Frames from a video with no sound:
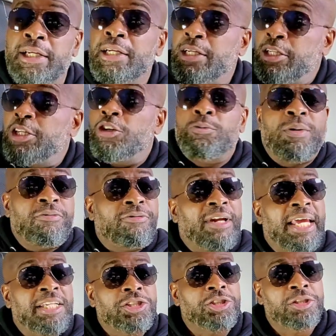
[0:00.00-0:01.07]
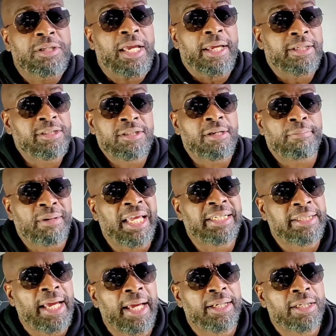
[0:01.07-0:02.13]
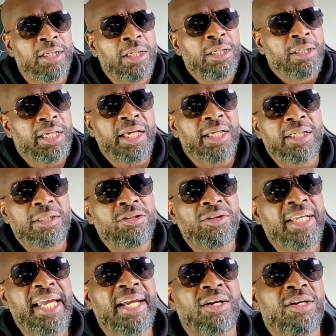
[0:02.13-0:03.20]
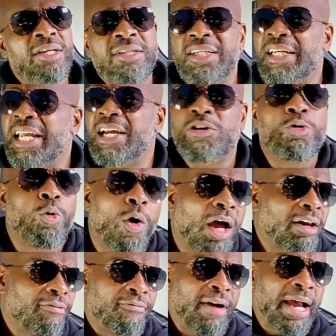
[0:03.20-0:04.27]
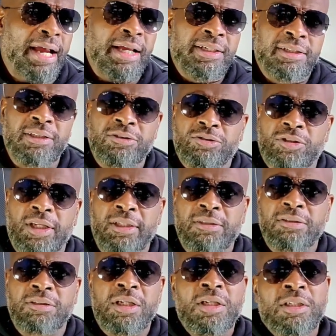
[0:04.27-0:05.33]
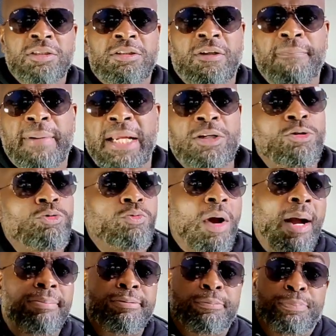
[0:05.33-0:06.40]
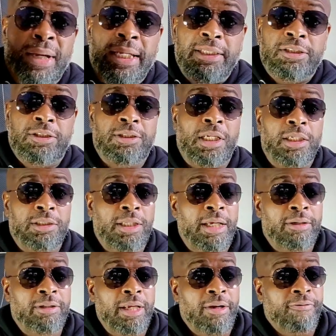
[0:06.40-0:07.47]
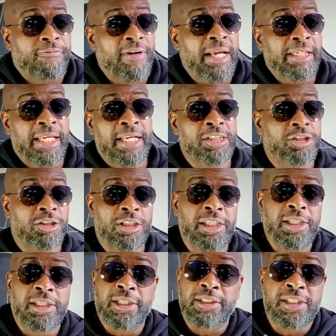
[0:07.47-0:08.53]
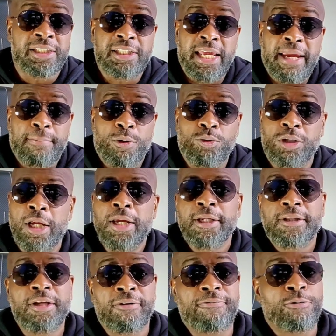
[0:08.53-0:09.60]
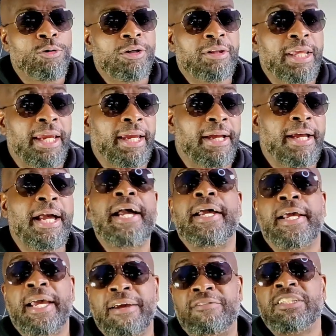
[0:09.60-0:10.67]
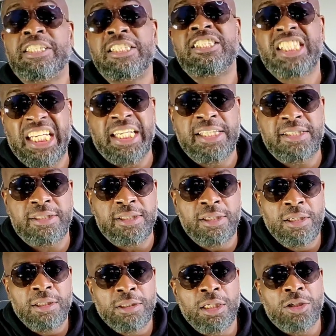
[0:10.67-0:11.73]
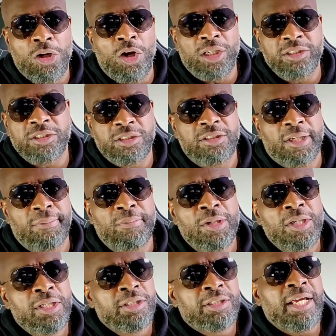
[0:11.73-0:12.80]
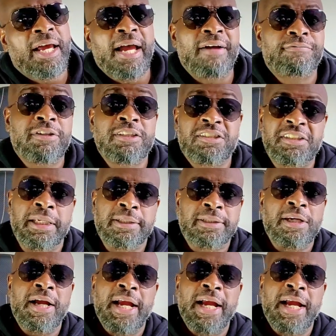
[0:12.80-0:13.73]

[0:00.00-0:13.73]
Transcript: human flesh. Yeah, something like that. Yeah, you can't qualify these things. Somebody who robs banks, they're financially disabled. Therefore, they have a disease that causes them to have to stick their